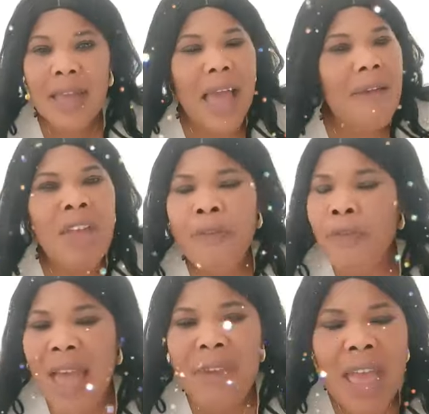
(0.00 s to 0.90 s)
I
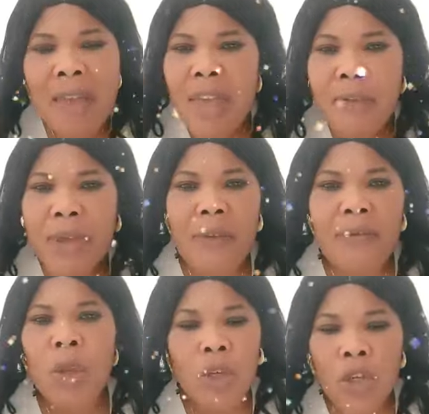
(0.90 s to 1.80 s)
have a fiend,
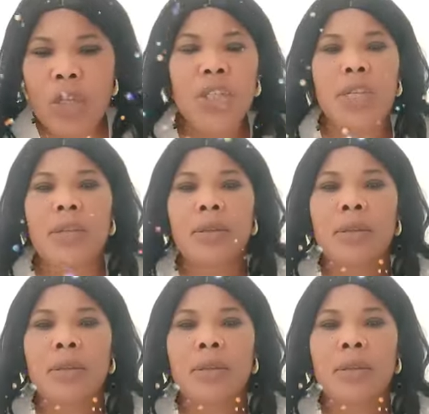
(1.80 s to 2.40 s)
they no judge you.